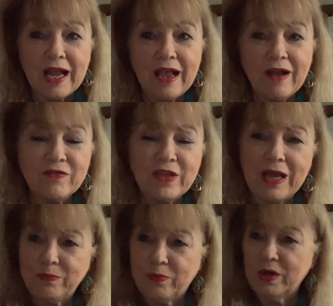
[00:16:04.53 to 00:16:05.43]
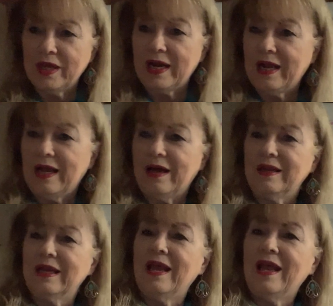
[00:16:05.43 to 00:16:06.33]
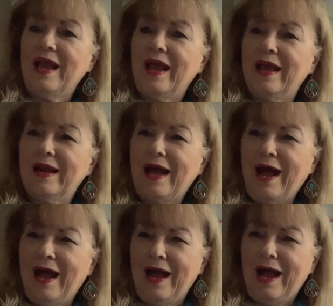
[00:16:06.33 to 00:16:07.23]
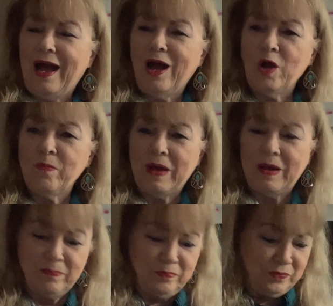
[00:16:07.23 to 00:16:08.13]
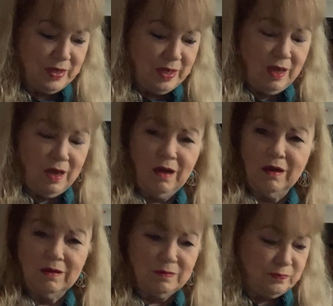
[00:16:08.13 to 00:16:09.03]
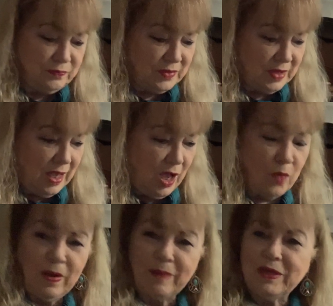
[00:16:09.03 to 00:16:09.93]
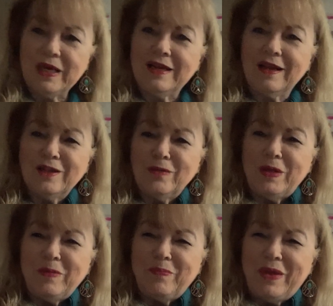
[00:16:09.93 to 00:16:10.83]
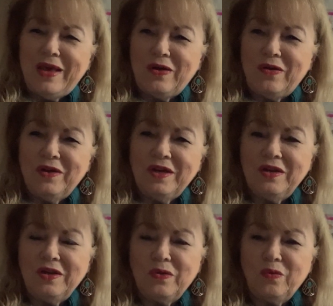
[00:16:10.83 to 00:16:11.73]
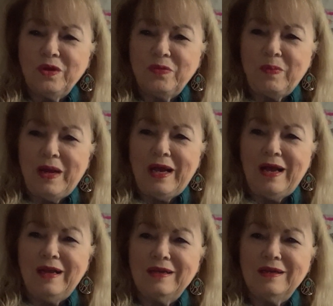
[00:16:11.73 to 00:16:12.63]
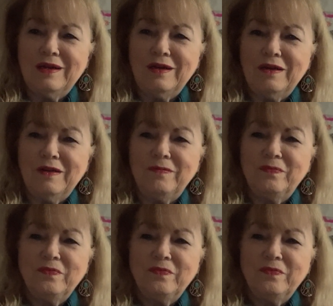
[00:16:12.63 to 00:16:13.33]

have that printout, and I hope I'm getting a little bit better here with my